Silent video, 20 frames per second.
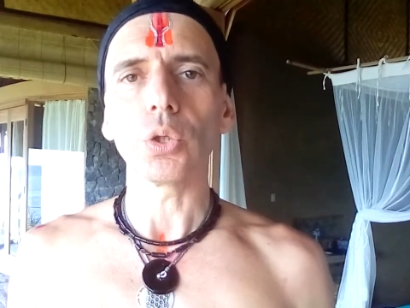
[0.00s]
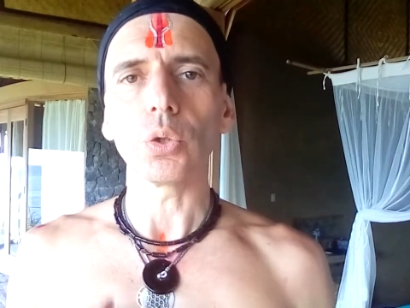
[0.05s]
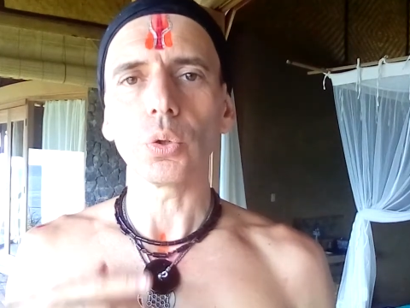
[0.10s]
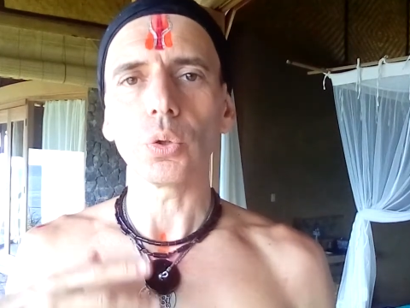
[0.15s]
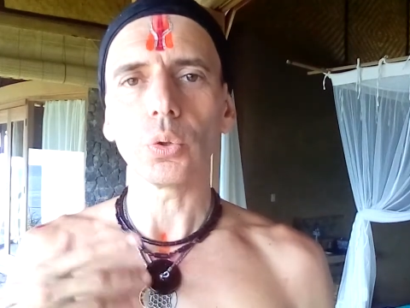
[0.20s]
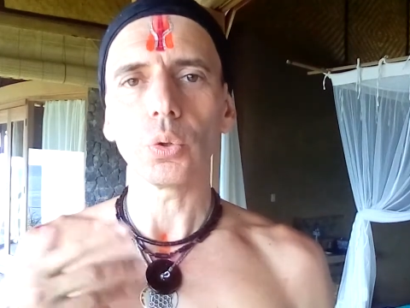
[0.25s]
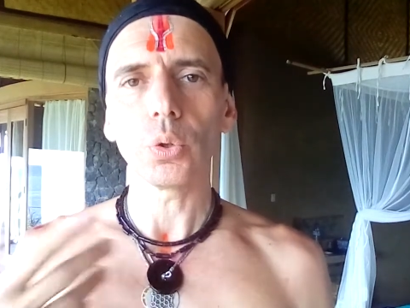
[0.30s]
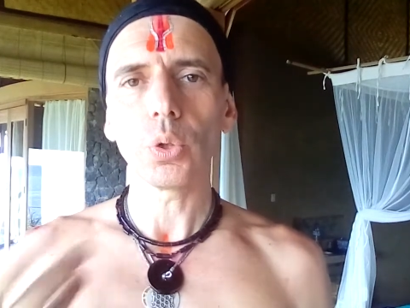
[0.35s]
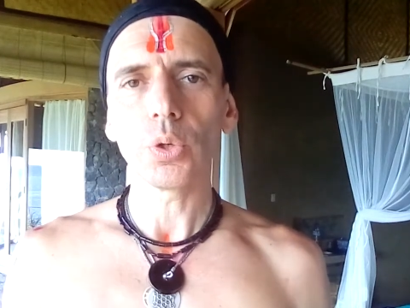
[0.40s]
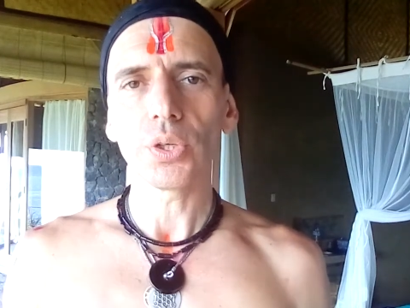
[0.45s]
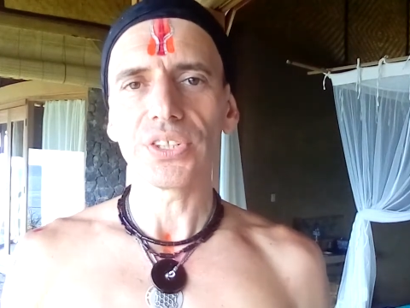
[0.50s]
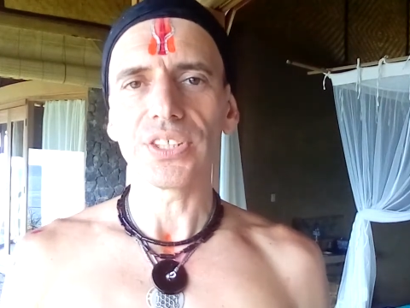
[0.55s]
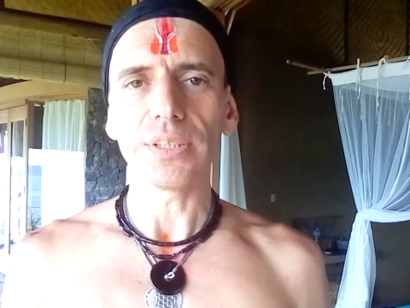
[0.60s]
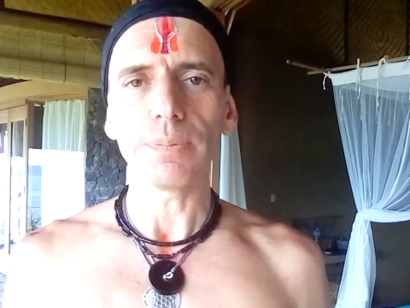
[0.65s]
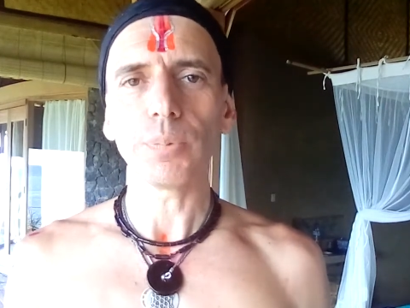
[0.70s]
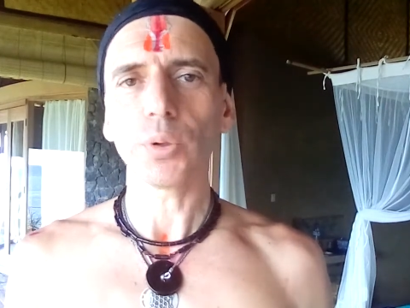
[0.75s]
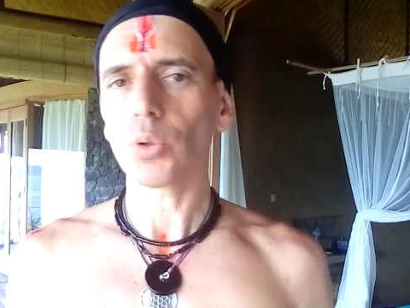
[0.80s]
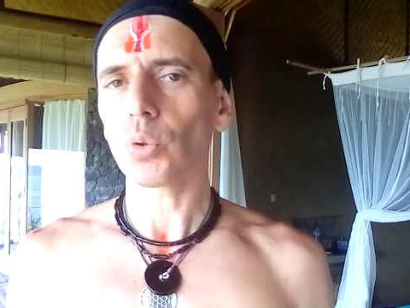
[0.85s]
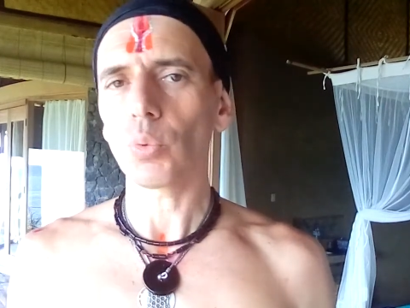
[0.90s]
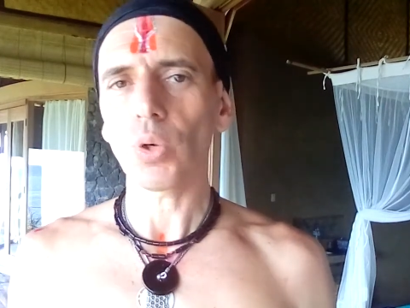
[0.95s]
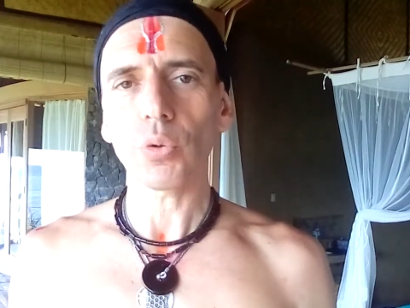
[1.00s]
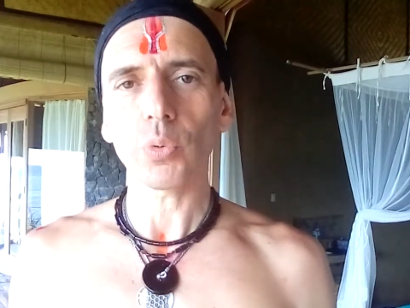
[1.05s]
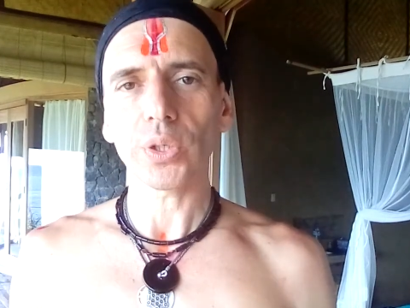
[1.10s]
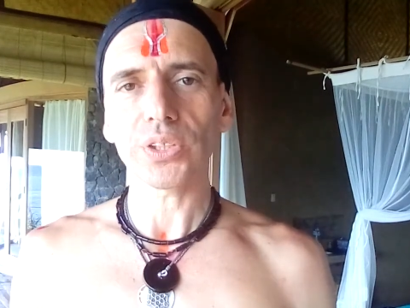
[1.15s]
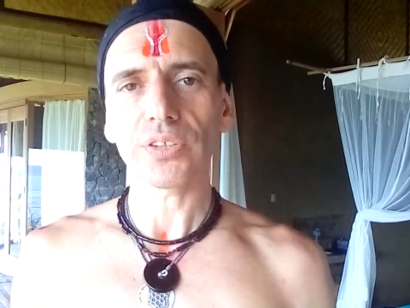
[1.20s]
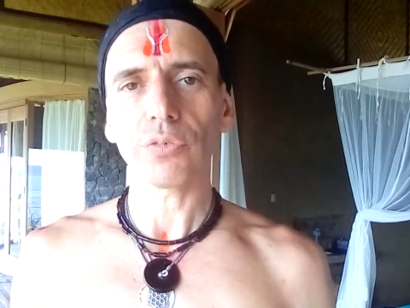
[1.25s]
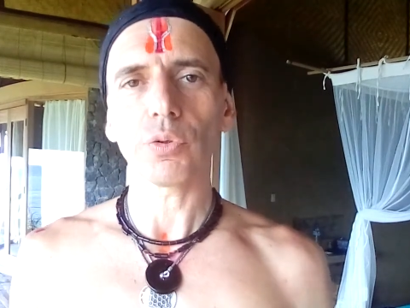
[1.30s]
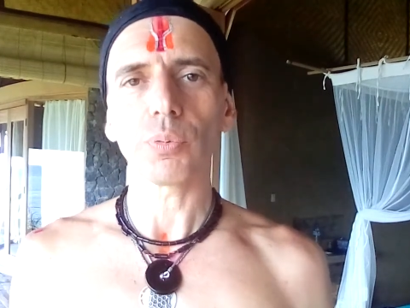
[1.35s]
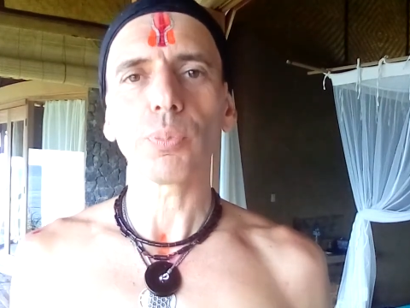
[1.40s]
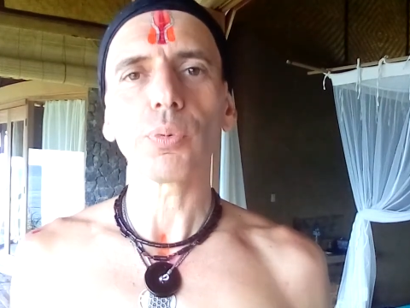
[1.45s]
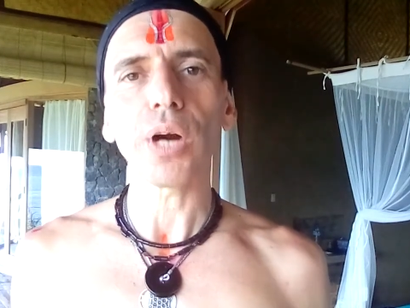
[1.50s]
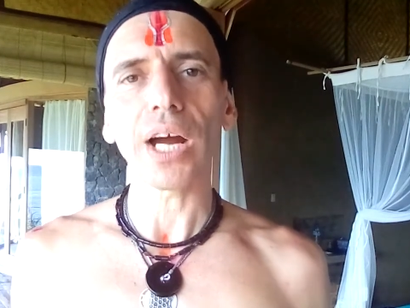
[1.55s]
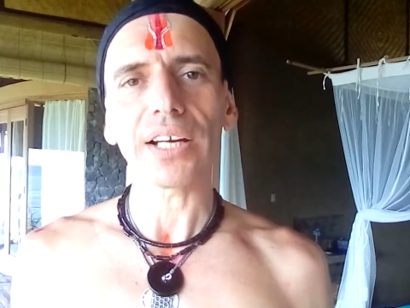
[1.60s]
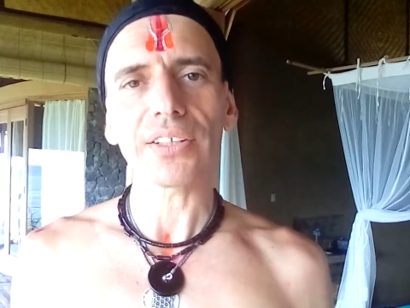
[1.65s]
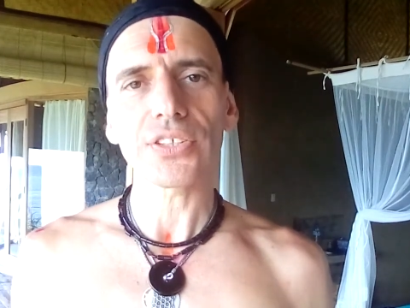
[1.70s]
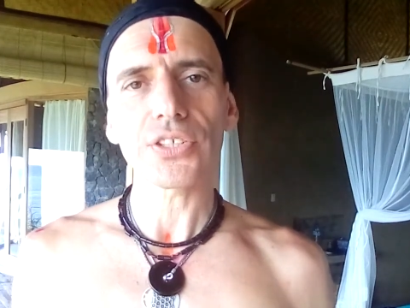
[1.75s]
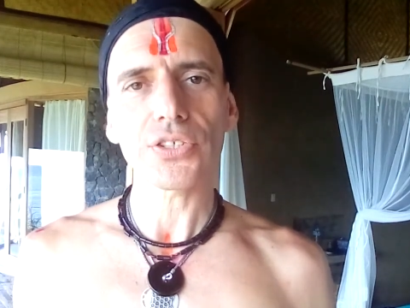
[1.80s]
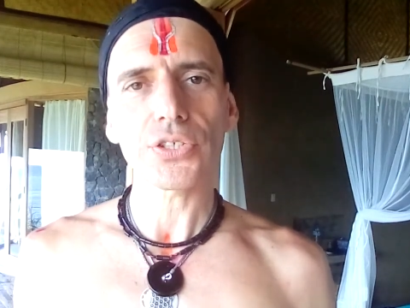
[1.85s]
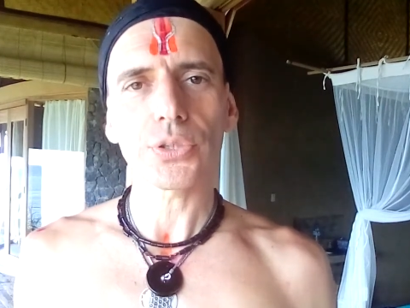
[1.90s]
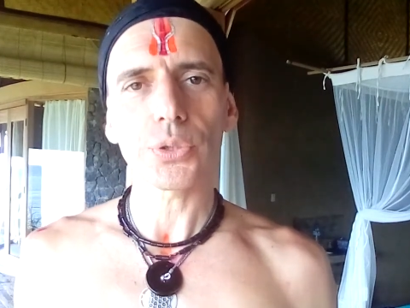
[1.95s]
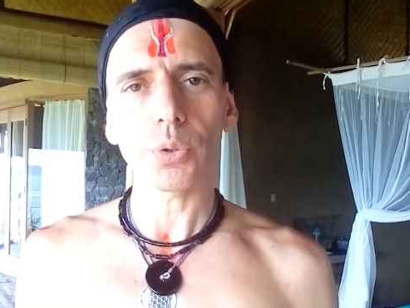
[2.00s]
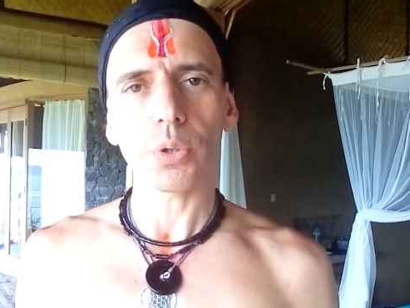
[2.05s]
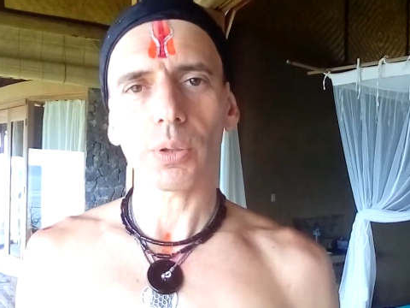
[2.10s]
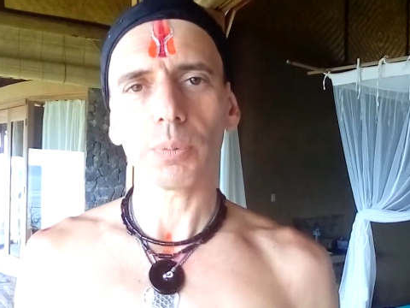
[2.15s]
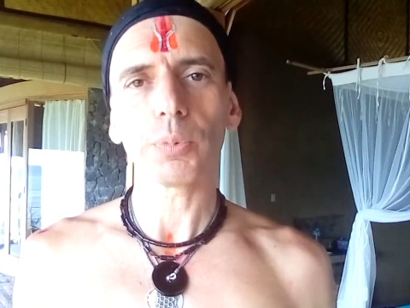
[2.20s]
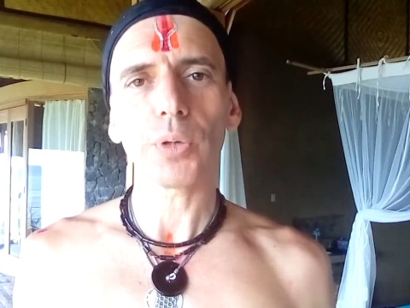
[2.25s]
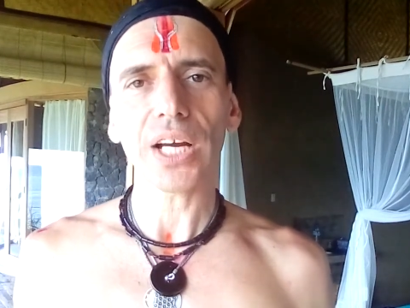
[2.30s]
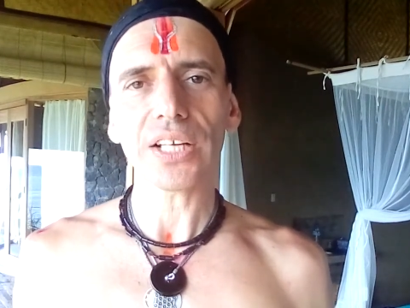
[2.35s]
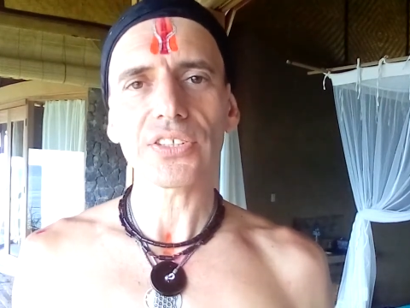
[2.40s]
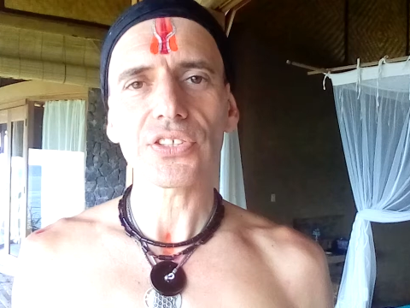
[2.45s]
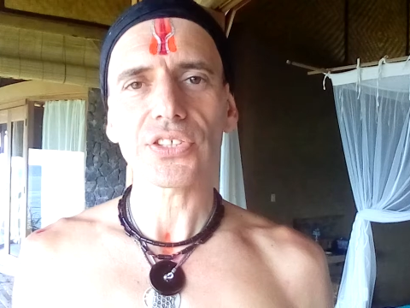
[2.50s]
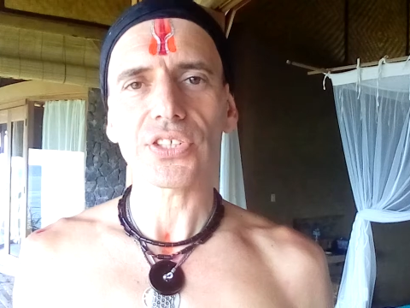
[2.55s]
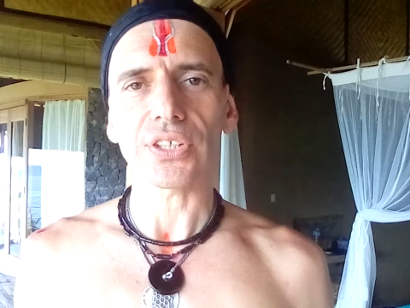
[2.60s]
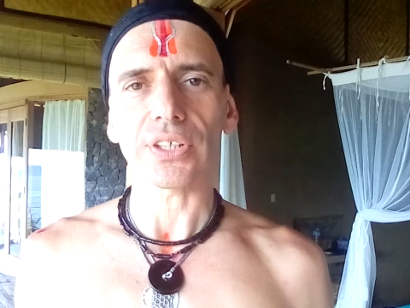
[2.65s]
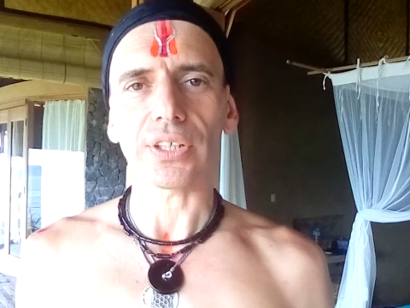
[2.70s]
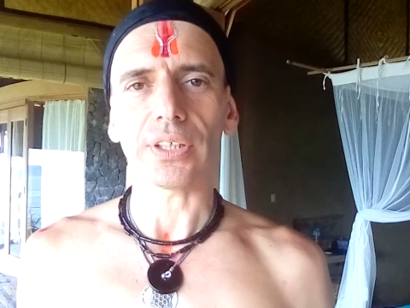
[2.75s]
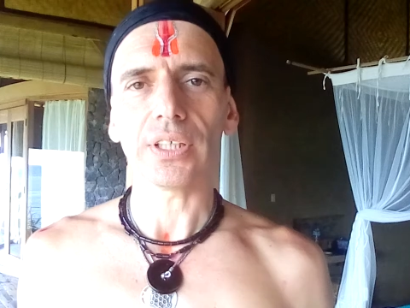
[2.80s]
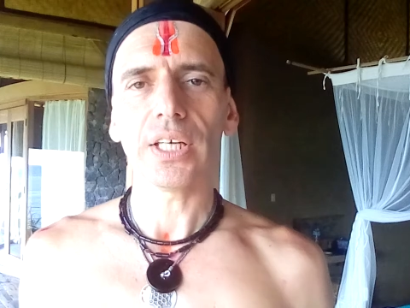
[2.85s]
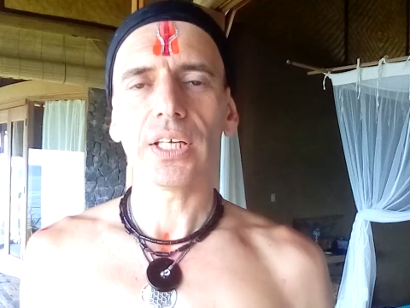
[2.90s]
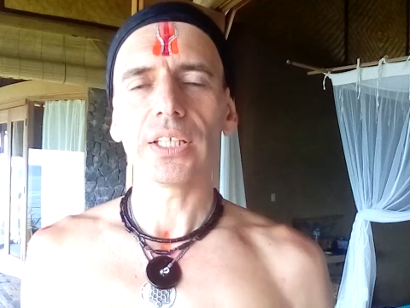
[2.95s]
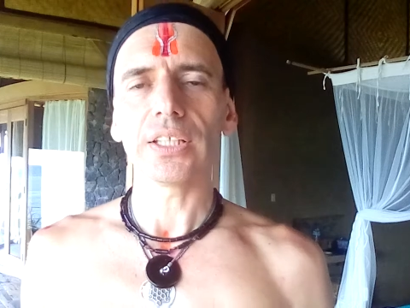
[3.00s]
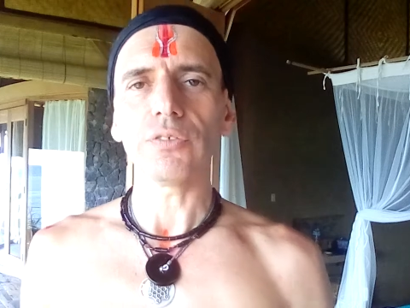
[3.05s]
go deeper with whatever practice you are practicing.